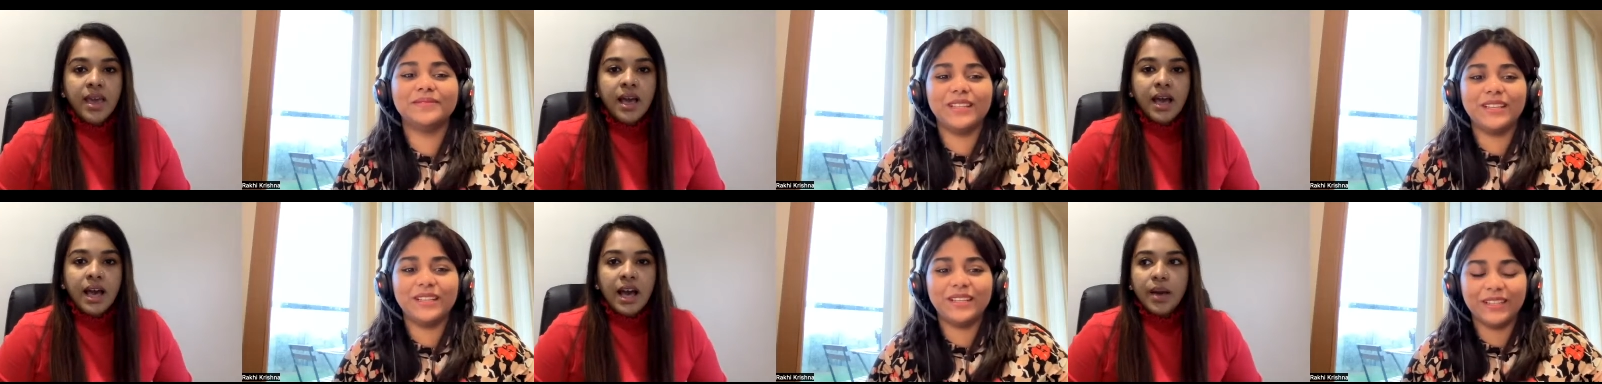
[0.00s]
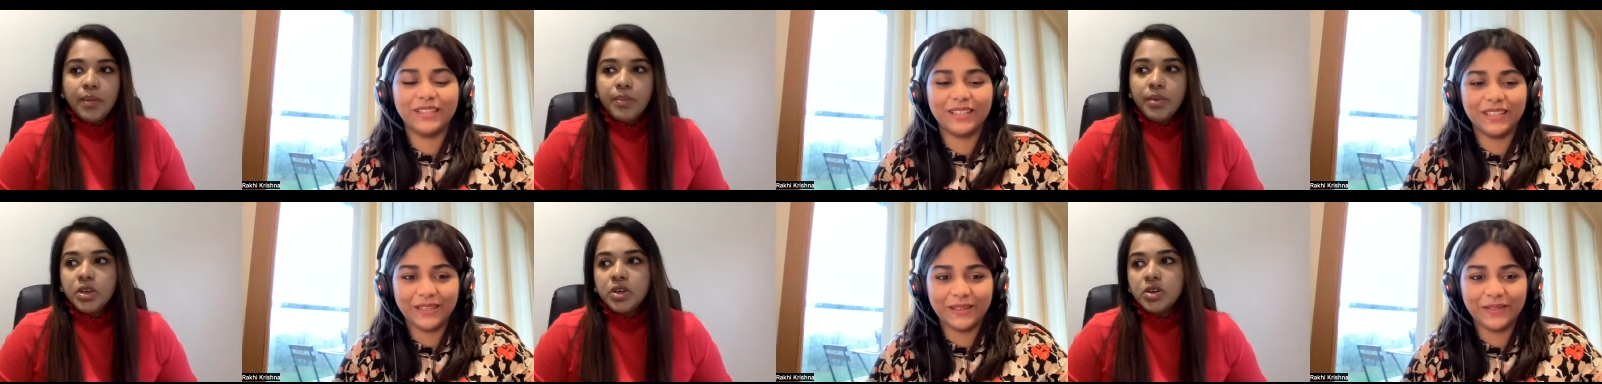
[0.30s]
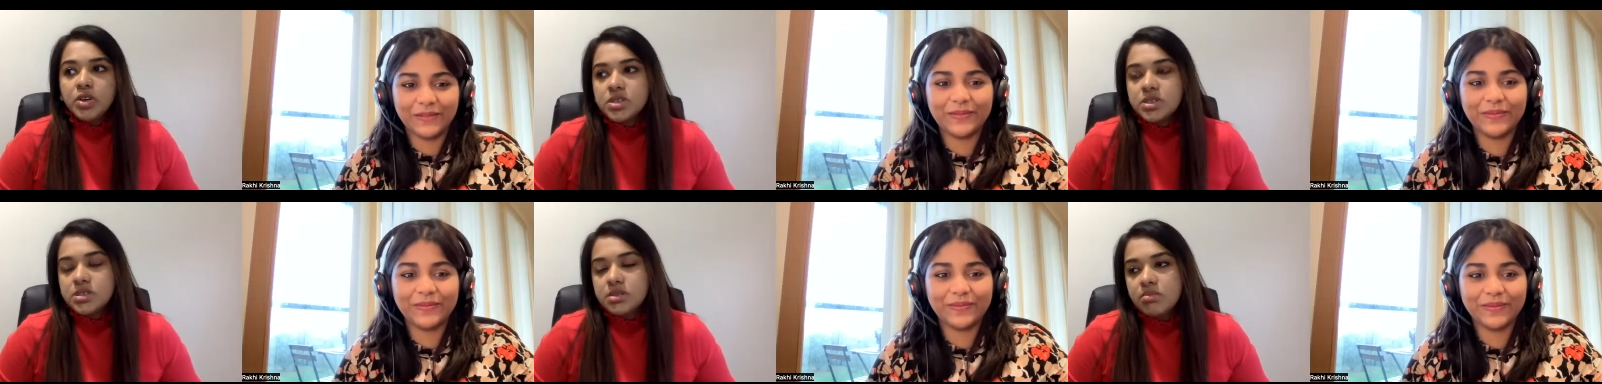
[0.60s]
Speaker 1: uh, okay.
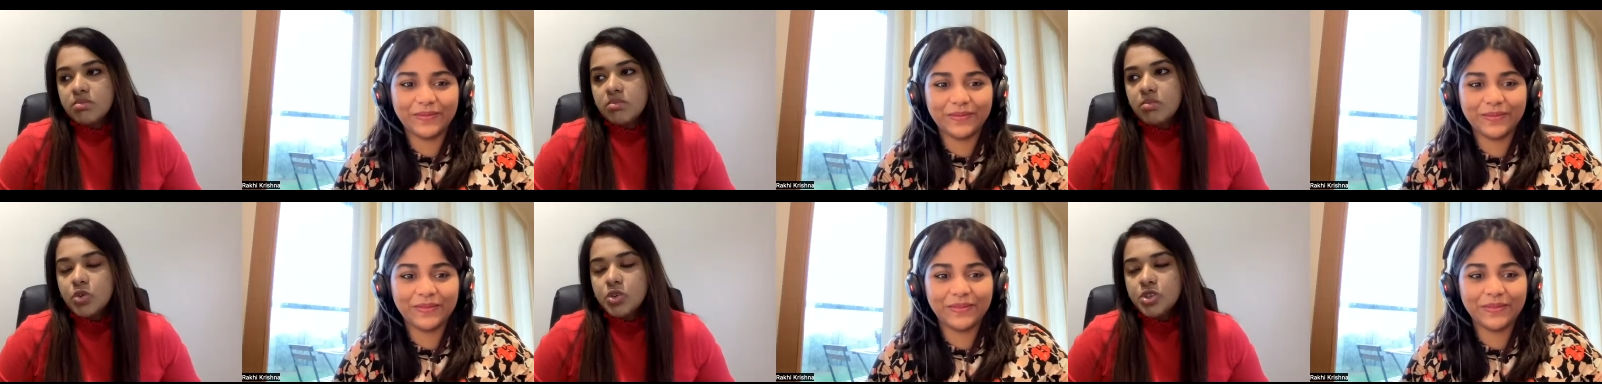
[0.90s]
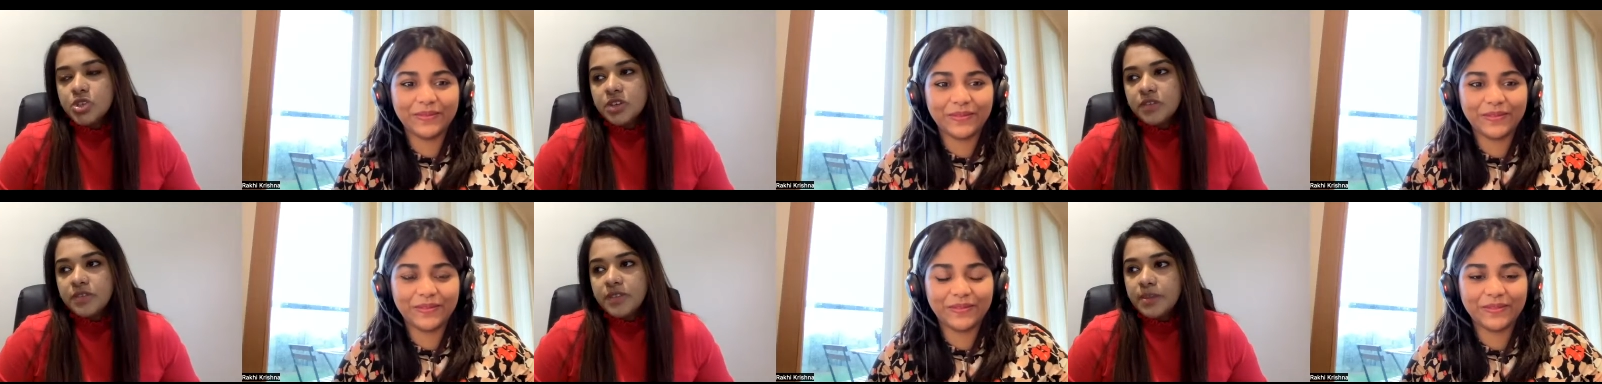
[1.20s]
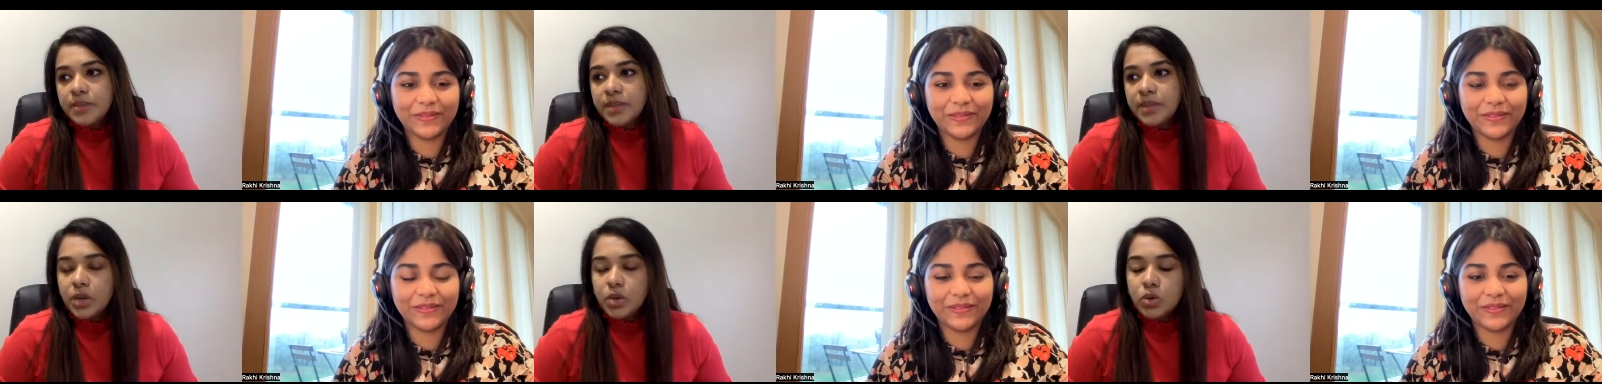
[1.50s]
because most of
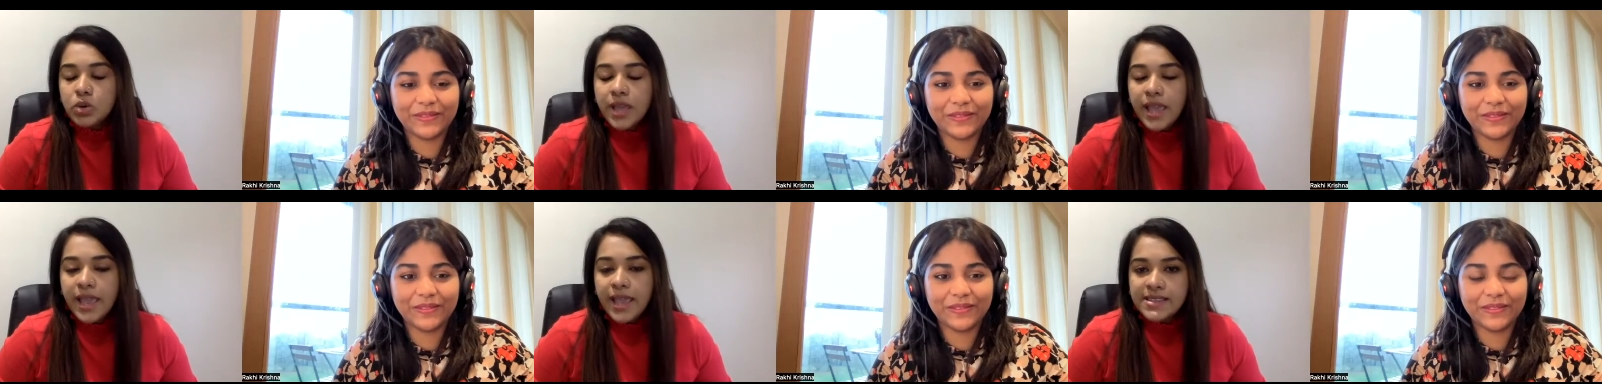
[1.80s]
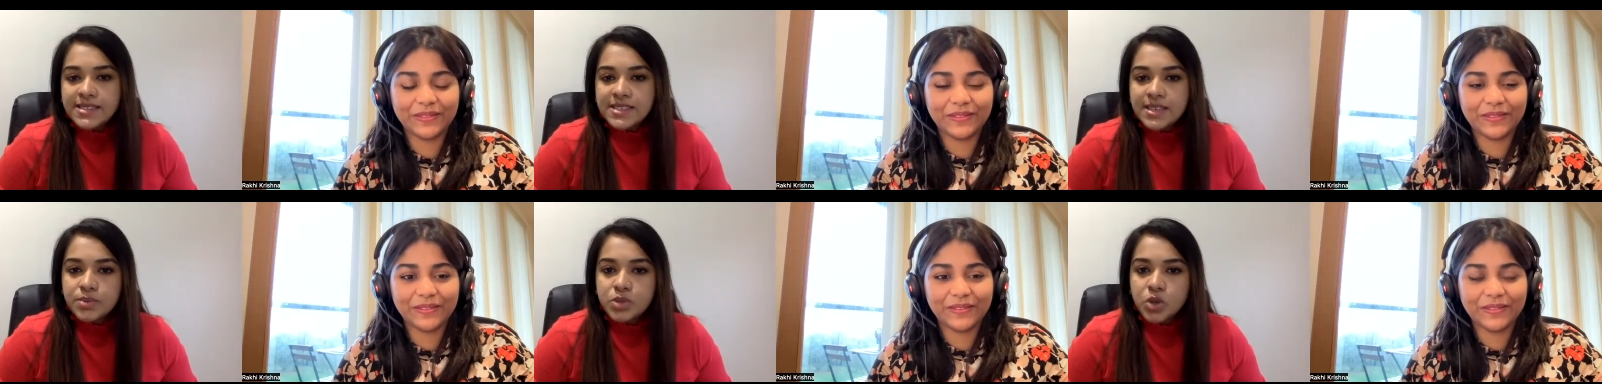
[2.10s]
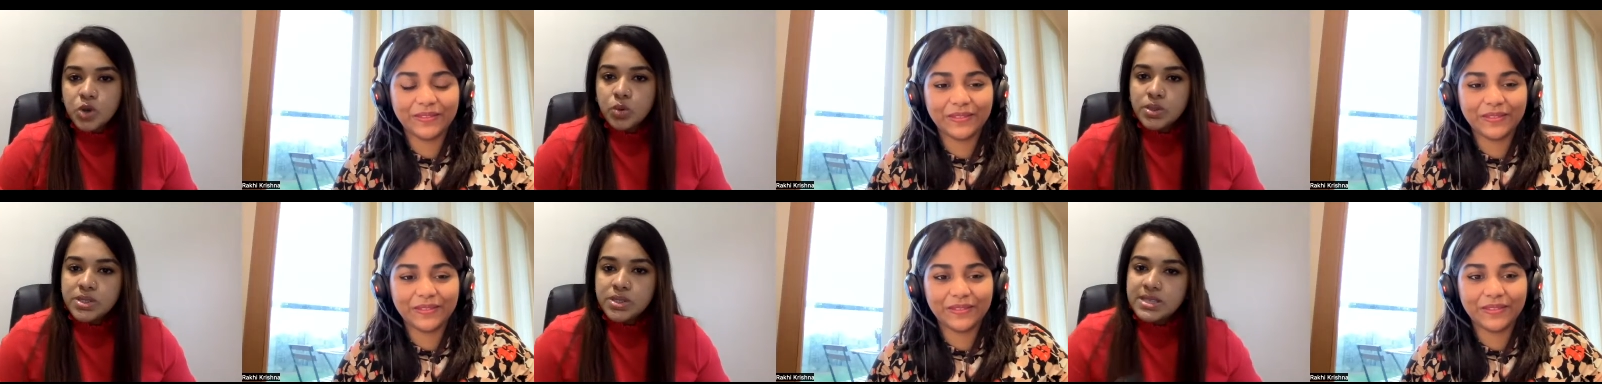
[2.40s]
them they don't accept
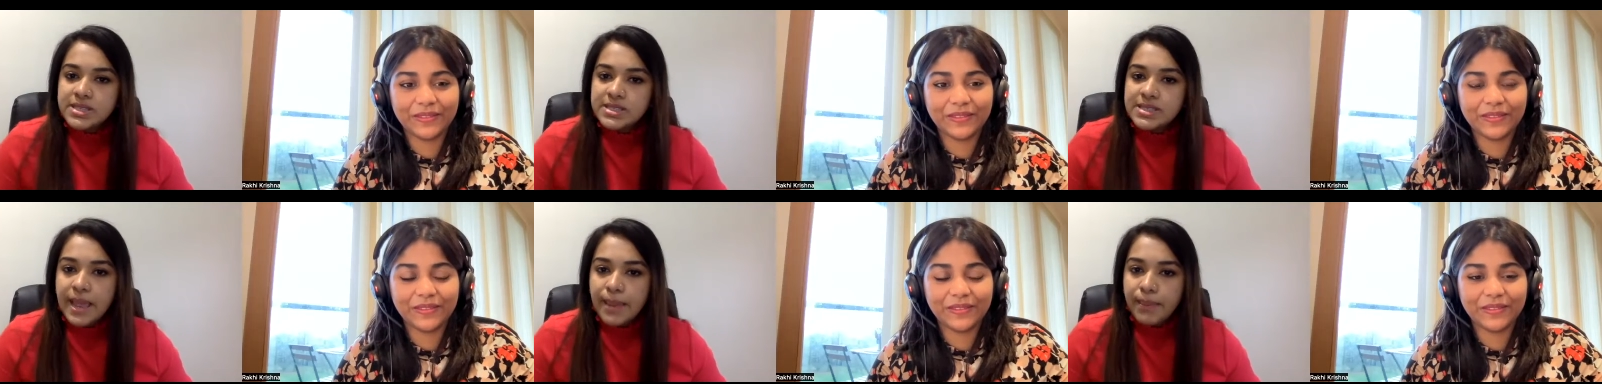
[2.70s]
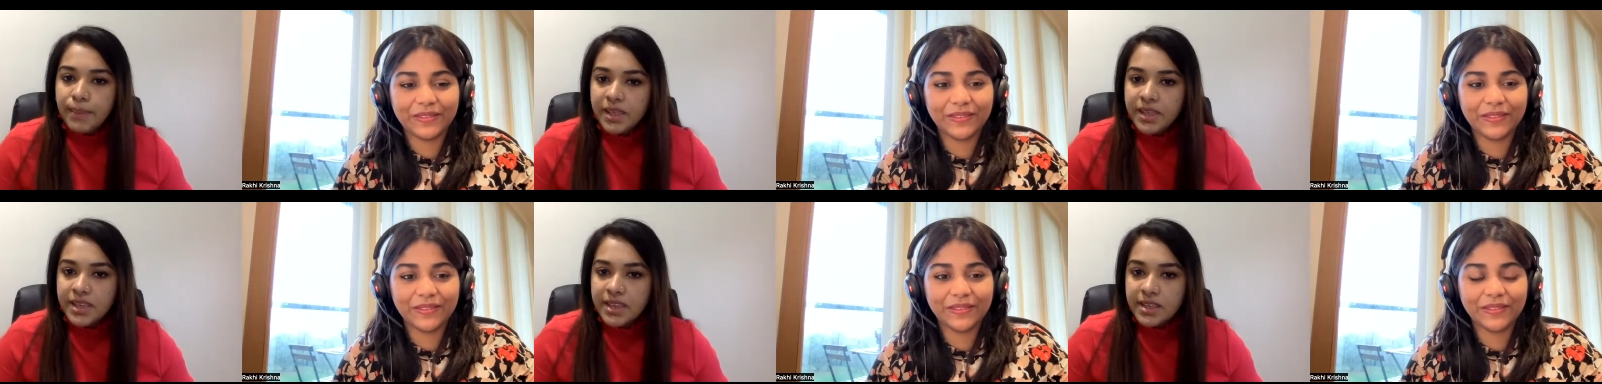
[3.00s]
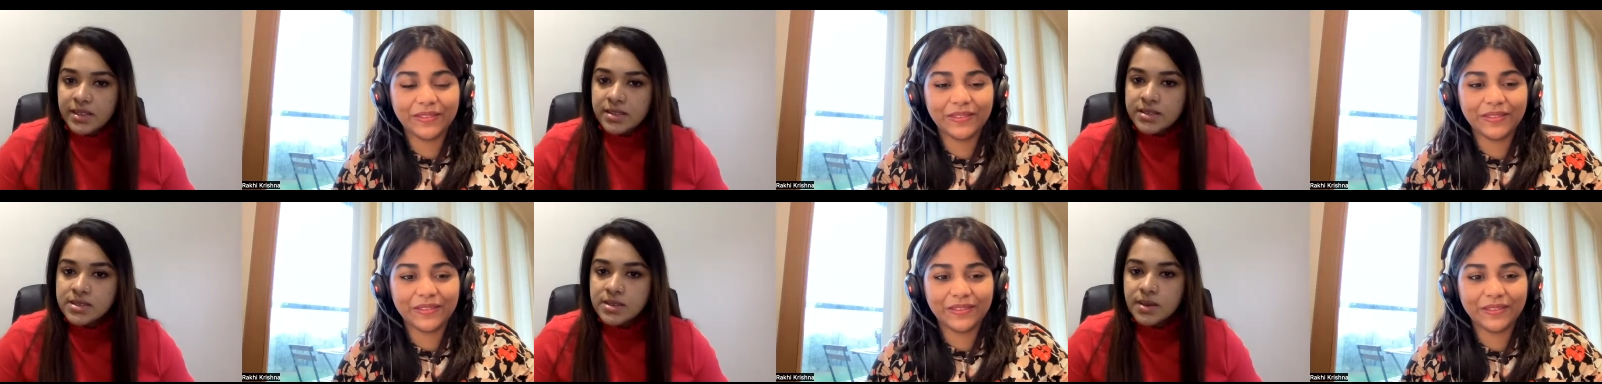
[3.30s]
overseas
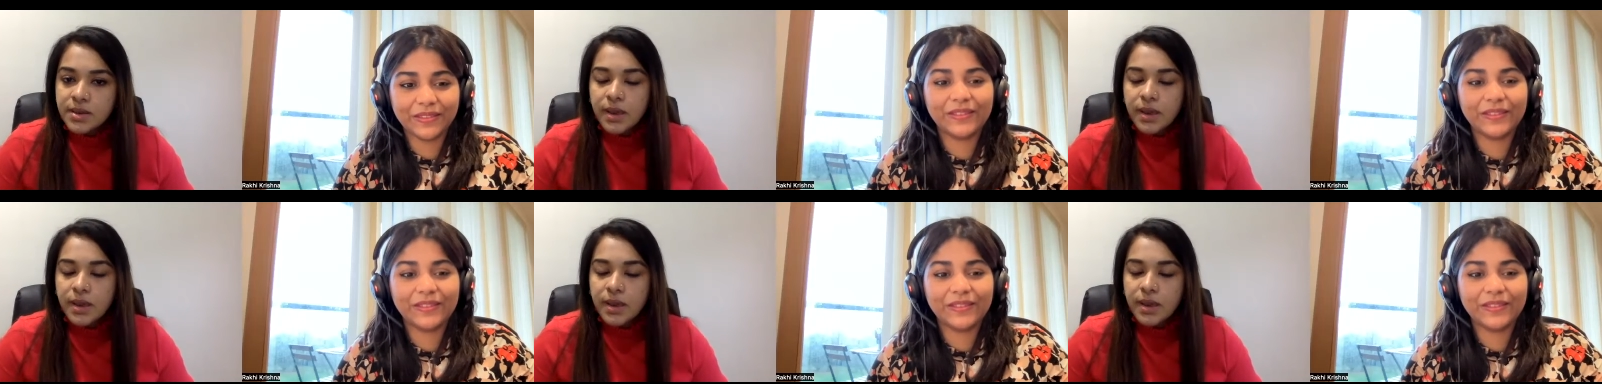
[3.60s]
applicants.